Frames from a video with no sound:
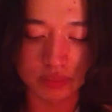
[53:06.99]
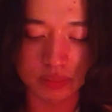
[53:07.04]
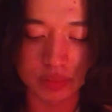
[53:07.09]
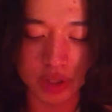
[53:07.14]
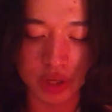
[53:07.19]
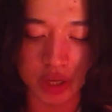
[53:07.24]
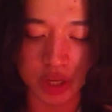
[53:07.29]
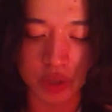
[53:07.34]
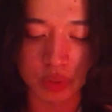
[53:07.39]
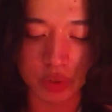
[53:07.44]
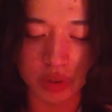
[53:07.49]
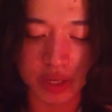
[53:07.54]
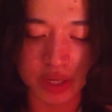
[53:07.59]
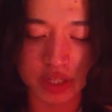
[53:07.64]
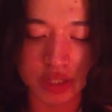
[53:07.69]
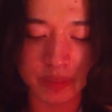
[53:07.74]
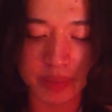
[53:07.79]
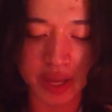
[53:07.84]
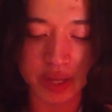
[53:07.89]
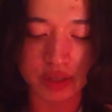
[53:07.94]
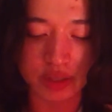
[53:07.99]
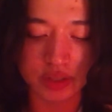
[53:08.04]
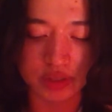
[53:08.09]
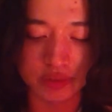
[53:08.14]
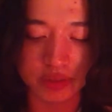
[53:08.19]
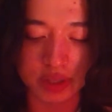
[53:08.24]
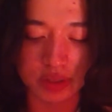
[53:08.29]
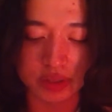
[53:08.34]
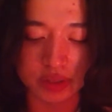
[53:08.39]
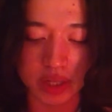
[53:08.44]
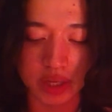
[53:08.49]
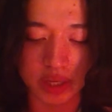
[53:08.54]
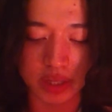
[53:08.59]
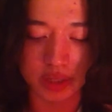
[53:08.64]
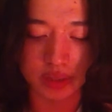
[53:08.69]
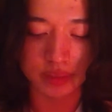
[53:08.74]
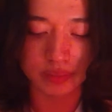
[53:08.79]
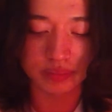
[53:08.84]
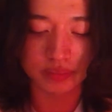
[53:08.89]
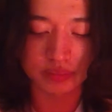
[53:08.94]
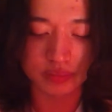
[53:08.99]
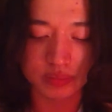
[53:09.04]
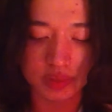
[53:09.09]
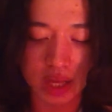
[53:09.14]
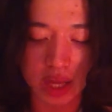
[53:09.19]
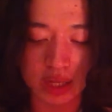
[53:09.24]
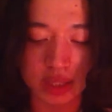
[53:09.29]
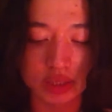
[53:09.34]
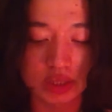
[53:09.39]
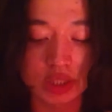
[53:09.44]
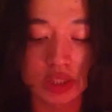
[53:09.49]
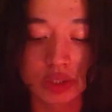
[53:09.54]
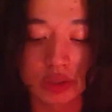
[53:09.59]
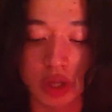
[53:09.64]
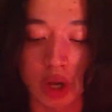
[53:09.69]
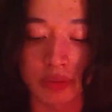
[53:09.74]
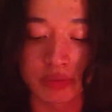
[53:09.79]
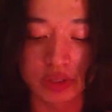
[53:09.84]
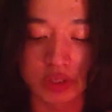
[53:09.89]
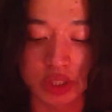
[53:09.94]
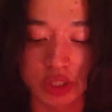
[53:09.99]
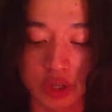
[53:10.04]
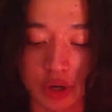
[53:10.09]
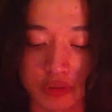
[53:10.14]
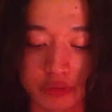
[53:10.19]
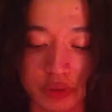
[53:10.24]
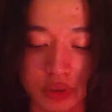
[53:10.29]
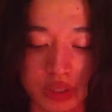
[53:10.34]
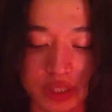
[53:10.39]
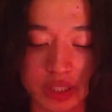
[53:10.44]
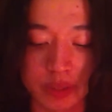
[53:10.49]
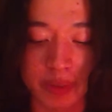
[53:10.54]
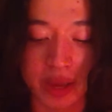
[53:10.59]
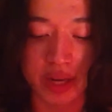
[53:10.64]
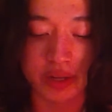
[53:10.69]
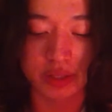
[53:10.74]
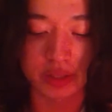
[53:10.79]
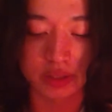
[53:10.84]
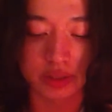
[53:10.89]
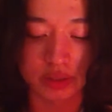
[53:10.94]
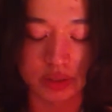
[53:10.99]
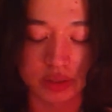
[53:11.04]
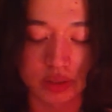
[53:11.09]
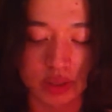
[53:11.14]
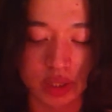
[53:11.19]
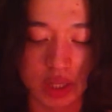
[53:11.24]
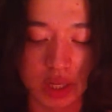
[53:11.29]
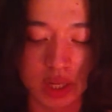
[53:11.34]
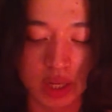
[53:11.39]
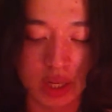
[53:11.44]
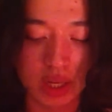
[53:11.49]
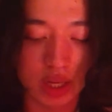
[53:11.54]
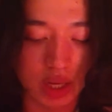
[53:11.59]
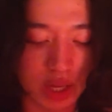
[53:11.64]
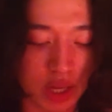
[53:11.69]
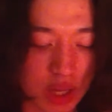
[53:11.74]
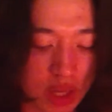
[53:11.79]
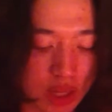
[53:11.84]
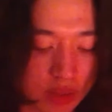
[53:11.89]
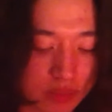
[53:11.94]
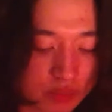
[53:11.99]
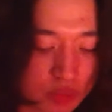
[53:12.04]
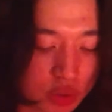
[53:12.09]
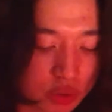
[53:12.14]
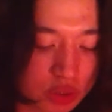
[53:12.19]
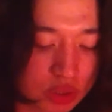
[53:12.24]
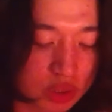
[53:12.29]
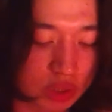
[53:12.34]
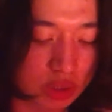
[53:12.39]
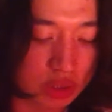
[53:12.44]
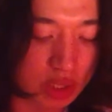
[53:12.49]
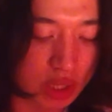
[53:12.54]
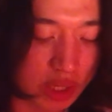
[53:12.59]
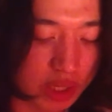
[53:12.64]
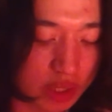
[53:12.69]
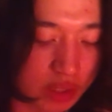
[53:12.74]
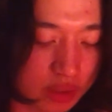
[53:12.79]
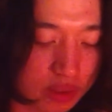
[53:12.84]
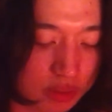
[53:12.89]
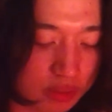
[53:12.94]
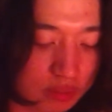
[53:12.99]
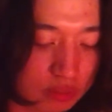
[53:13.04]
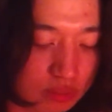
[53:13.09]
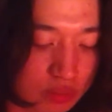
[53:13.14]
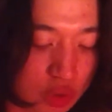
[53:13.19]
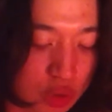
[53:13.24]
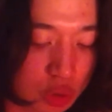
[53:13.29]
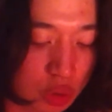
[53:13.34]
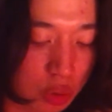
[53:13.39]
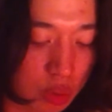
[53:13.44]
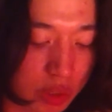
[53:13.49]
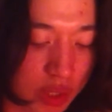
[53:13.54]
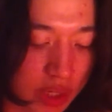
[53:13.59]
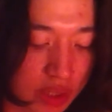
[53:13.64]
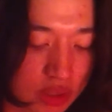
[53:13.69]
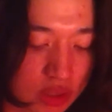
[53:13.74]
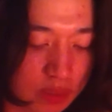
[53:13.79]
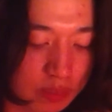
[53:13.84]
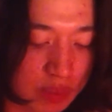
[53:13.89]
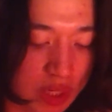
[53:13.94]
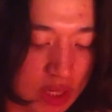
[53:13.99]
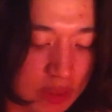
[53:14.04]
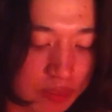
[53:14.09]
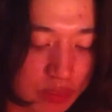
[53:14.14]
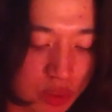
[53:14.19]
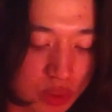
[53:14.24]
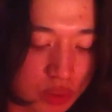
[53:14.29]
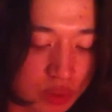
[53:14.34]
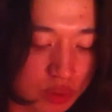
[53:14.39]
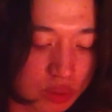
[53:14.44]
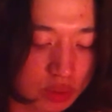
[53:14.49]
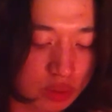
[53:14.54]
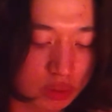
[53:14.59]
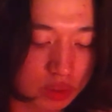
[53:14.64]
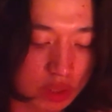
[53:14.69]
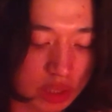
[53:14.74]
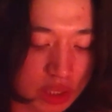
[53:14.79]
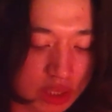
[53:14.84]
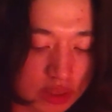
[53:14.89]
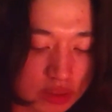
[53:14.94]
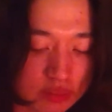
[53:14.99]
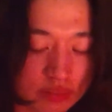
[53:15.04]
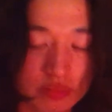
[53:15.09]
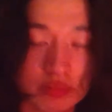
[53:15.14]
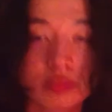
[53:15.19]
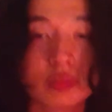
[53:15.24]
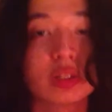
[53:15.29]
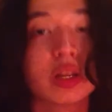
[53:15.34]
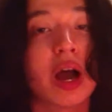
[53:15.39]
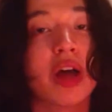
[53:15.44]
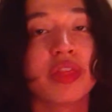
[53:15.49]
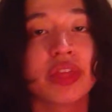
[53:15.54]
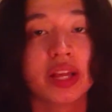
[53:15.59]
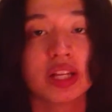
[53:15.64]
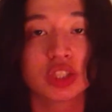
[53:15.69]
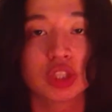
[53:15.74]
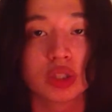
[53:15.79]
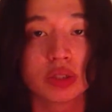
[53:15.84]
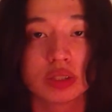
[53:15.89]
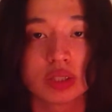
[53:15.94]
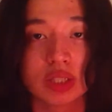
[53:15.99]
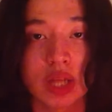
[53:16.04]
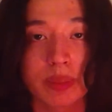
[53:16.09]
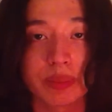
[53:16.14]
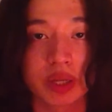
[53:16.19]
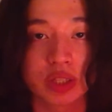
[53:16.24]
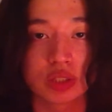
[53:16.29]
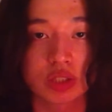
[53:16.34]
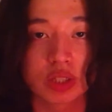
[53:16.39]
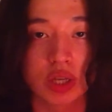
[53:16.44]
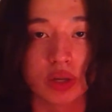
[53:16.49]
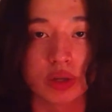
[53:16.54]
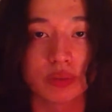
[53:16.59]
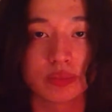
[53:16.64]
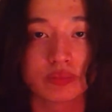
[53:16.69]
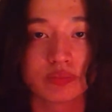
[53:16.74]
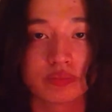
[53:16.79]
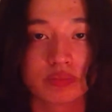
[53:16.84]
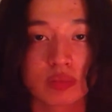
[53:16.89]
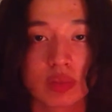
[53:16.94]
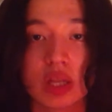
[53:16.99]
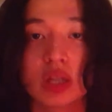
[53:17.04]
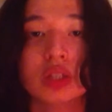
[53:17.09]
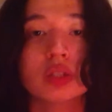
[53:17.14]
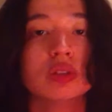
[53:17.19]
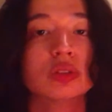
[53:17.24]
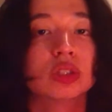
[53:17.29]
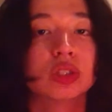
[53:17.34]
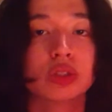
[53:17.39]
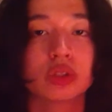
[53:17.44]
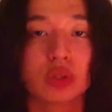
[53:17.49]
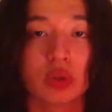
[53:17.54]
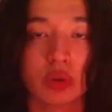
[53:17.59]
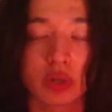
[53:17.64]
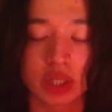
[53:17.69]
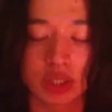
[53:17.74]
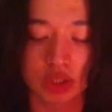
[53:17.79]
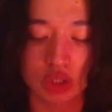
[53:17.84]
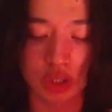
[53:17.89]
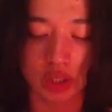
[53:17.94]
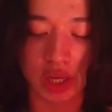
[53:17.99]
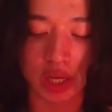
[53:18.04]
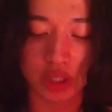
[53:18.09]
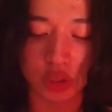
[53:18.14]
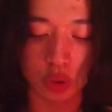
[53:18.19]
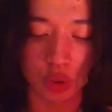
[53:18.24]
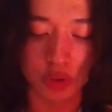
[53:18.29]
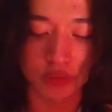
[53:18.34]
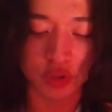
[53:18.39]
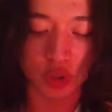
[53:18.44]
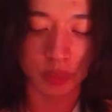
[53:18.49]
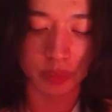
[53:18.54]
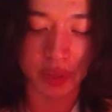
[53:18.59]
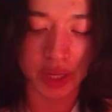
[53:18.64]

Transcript: knowing what independence feels like. And it's still obviously not full independence. You're still like talking to people, and I think it's a good stepping stone. You're still talking to like all of your